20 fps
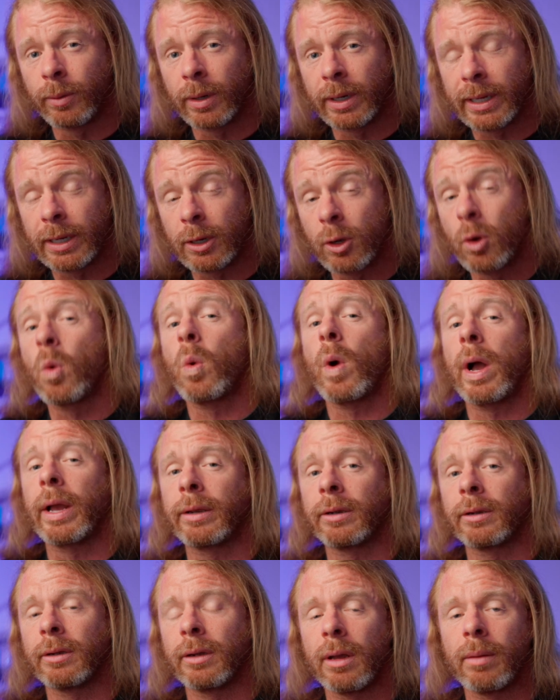want to
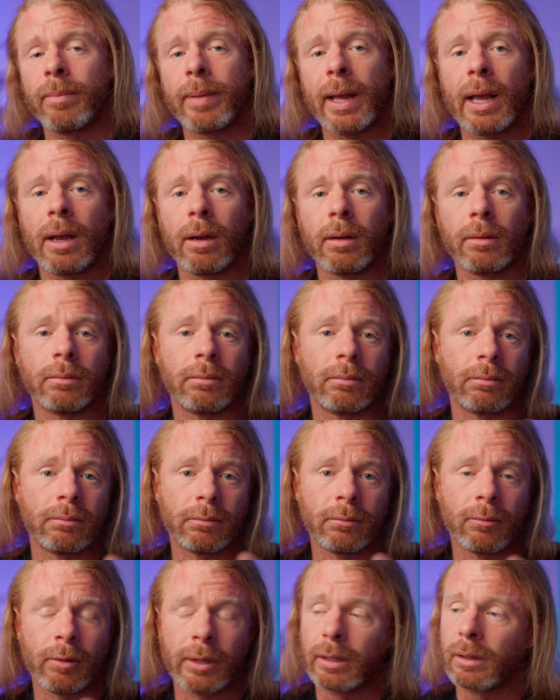inquire about
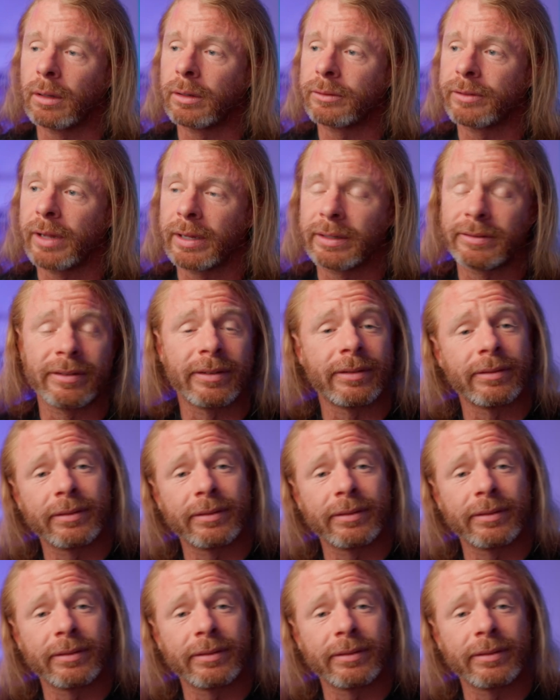what it looks like